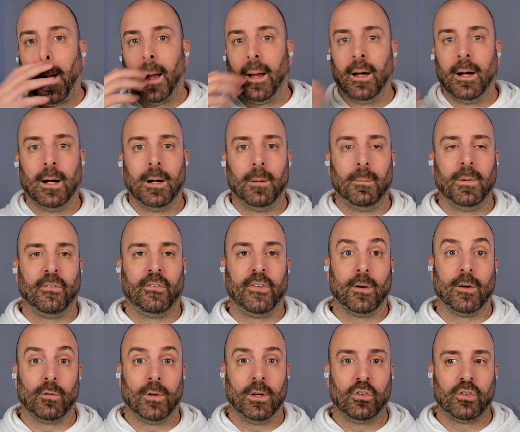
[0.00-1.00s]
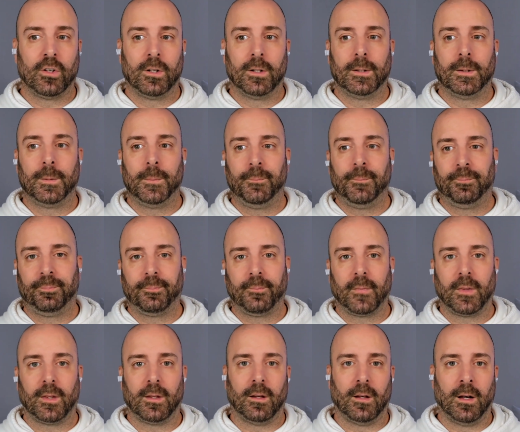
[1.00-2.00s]
Um, is the original.
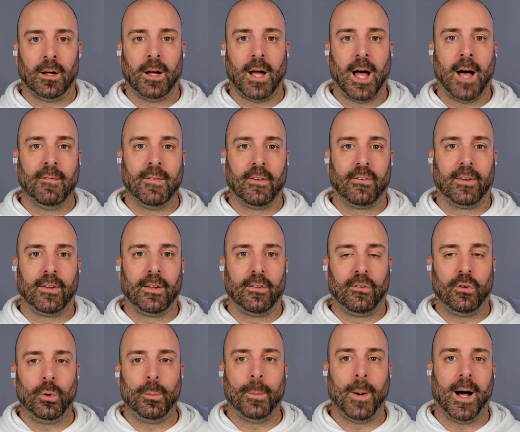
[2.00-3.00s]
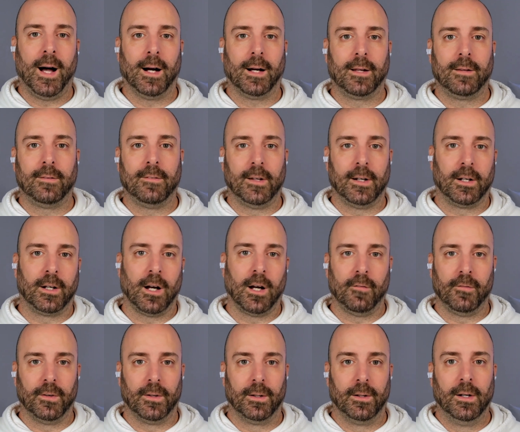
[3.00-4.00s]
Uh, obviously, Tupac did a
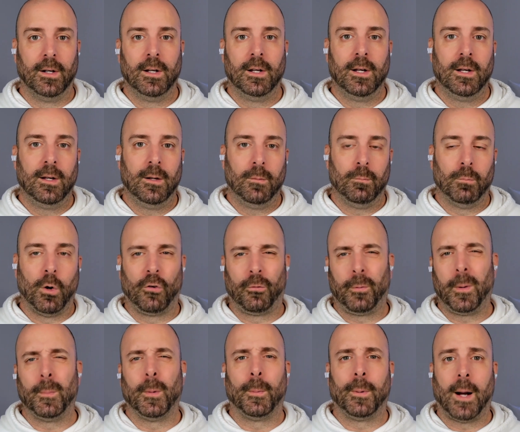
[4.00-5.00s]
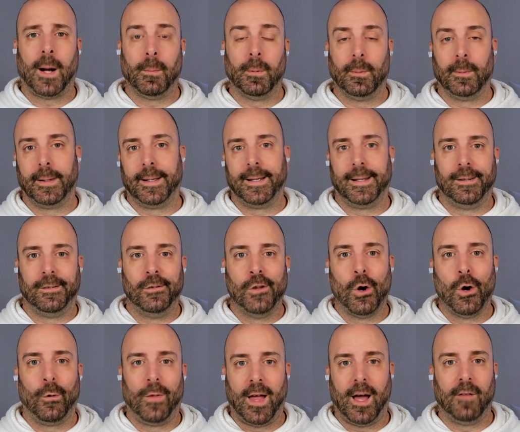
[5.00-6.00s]
cover. Most people probably
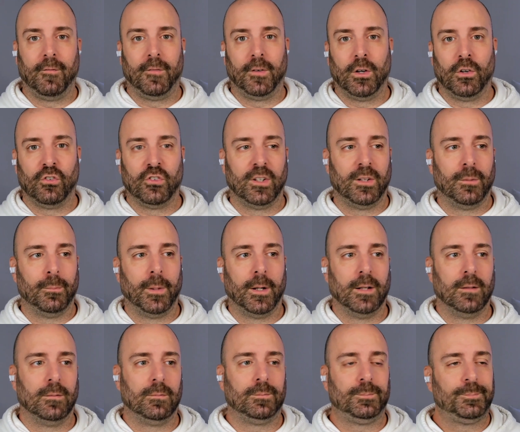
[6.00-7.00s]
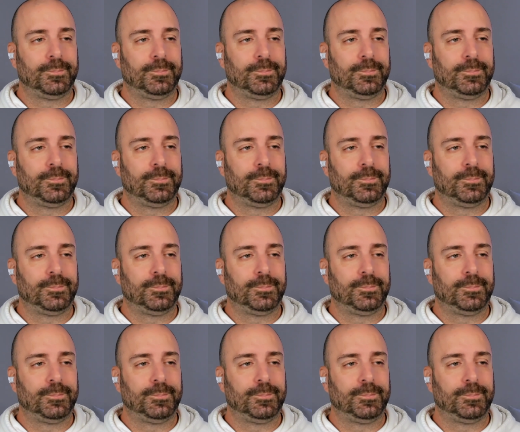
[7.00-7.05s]
know that version, but